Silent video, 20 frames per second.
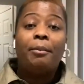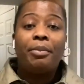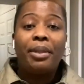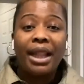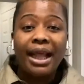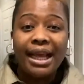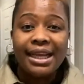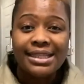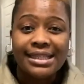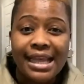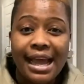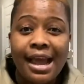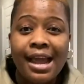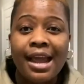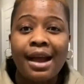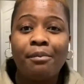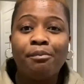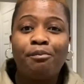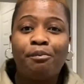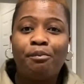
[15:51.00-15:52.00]
Please, I
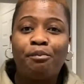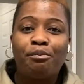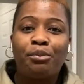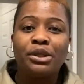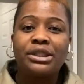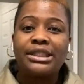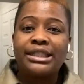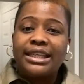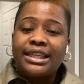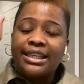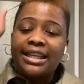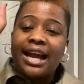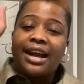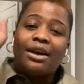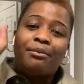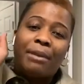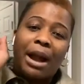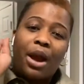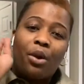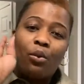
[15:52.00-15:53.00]
am putting
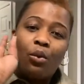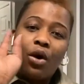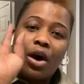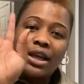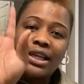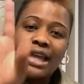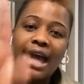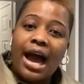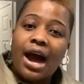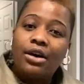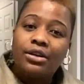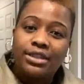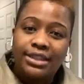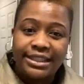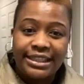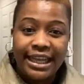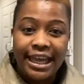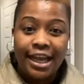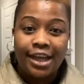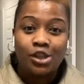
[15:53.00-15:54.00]
my word
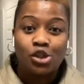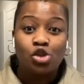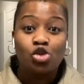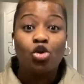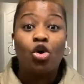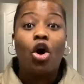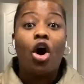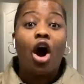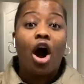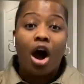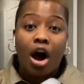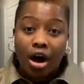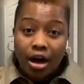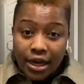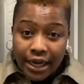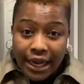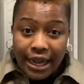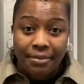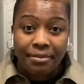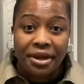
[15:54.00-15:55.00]
out there to
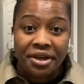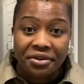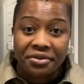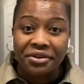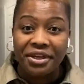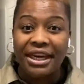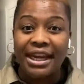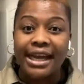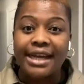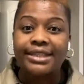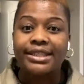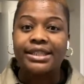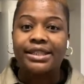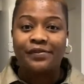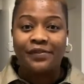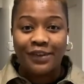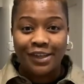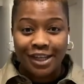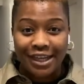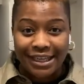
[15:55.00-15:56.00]
all
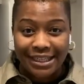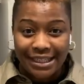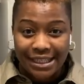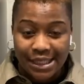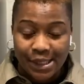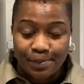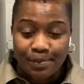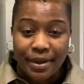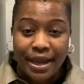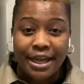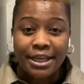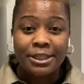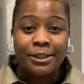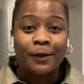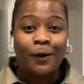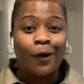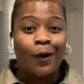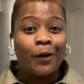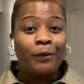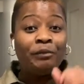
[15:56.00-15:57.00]
Cameroonians following this page.
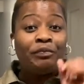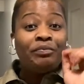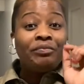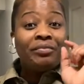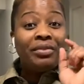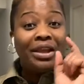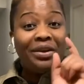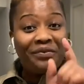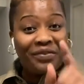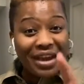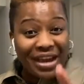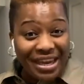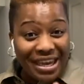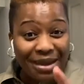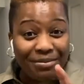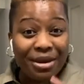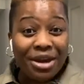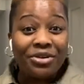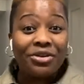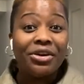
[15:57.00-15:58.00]
Or if you're
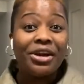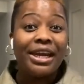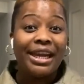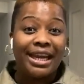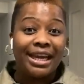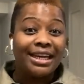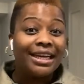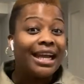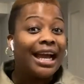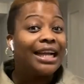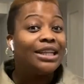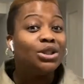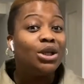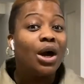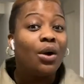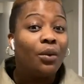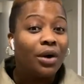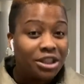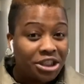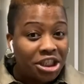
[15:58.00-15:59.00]
Cameroonian and
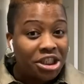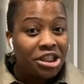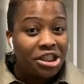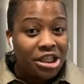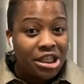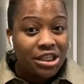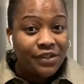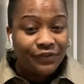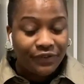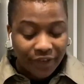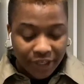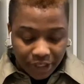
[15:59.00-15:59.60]
you are watching this